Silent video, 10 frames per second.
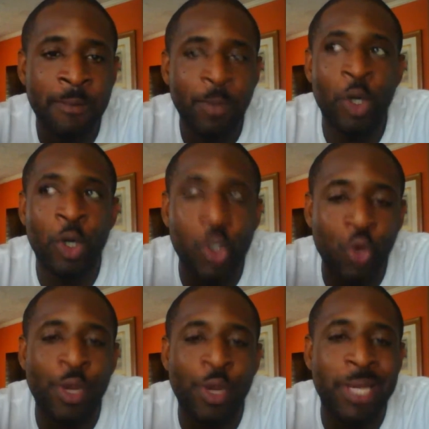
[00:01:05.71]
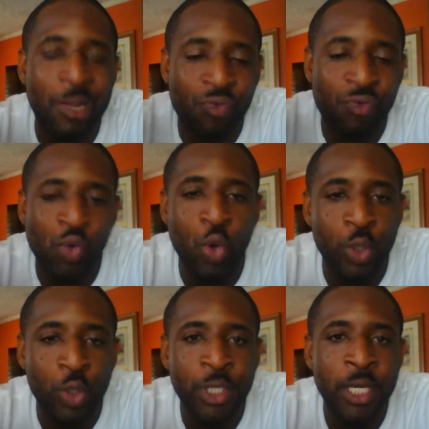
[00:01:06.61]
or during their
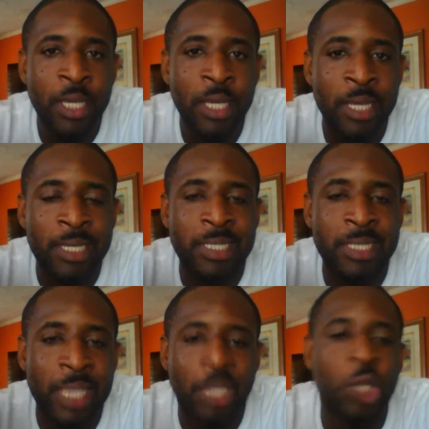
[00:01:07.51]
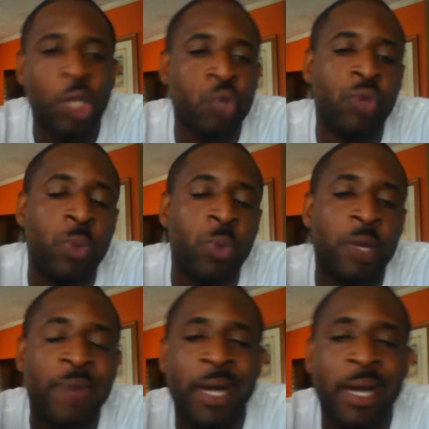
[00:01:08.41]
road in this industry would
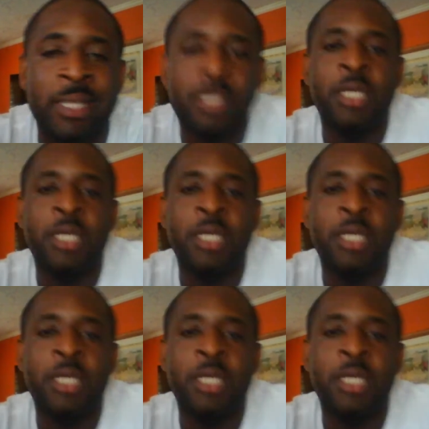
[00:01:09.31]
have had